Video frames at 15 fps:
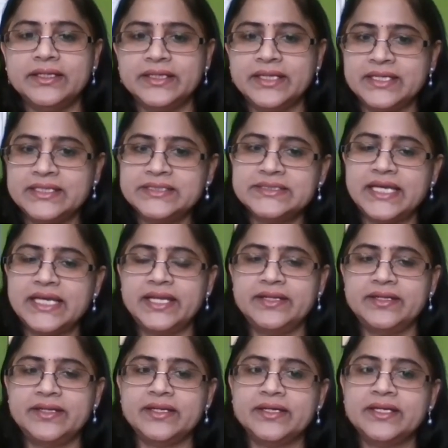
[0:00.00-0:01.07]
Gels,
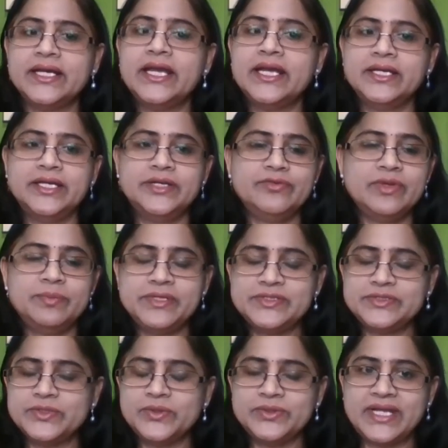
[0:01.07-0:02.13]
and it will be
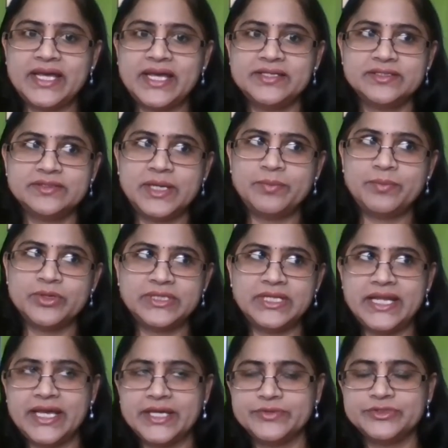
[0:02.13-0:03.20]
so nice about the
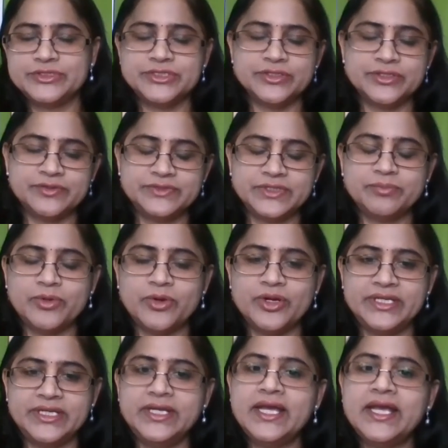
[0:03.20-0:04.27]
language of the
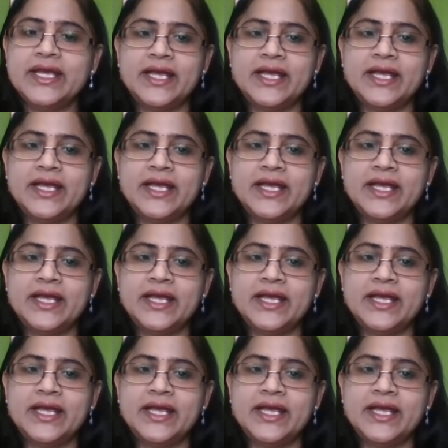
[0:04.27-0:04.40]
body.